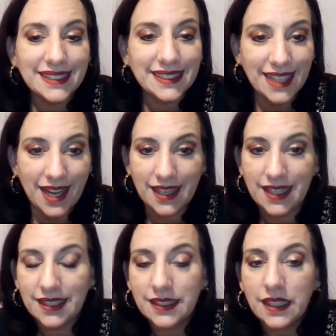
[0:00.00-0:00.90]

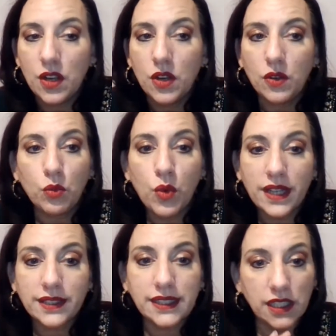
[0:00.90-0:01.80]
decide
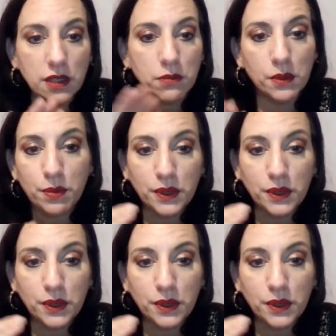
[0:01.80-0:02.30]
what serum or